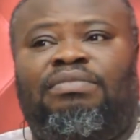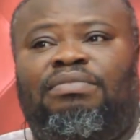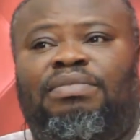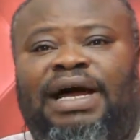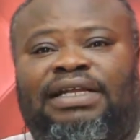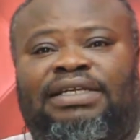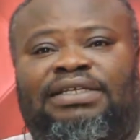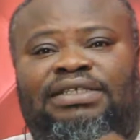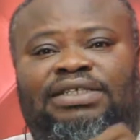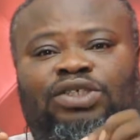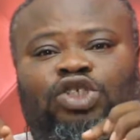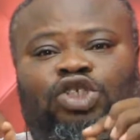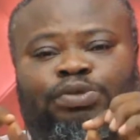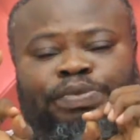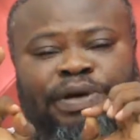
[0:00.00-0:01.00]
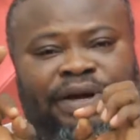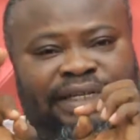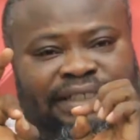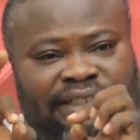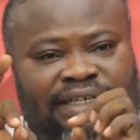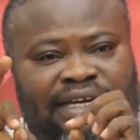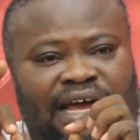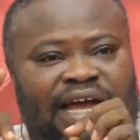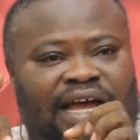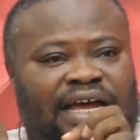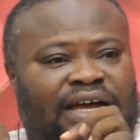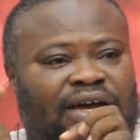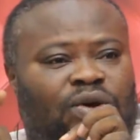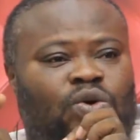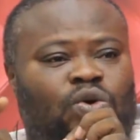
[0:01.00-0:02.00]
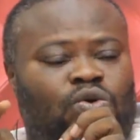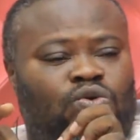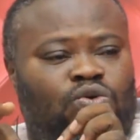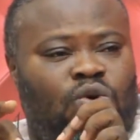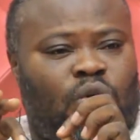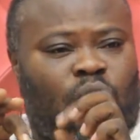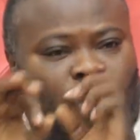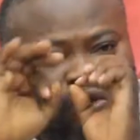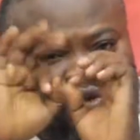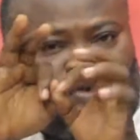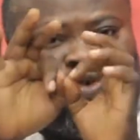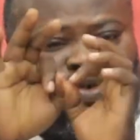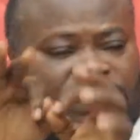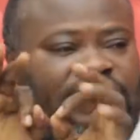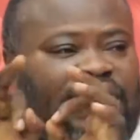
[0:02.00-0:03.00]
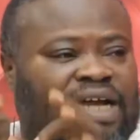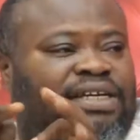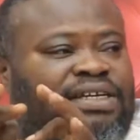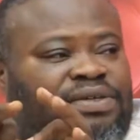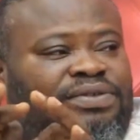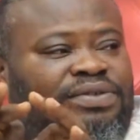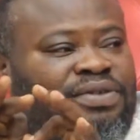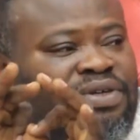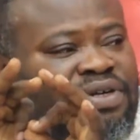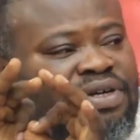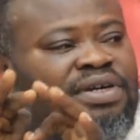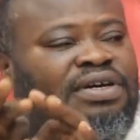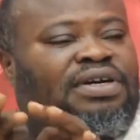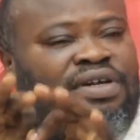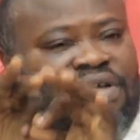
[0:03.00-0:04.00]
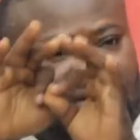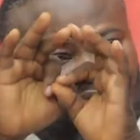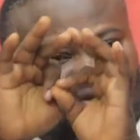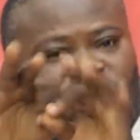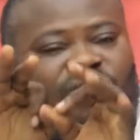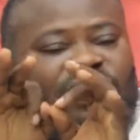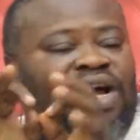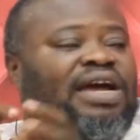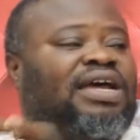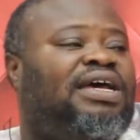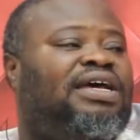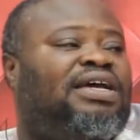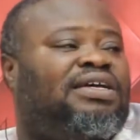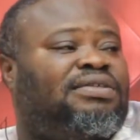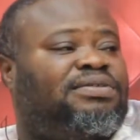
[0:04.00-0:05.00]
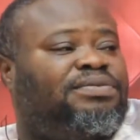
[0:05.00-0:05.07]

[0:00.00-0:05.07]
but spirit na o control sardino, no Ghana.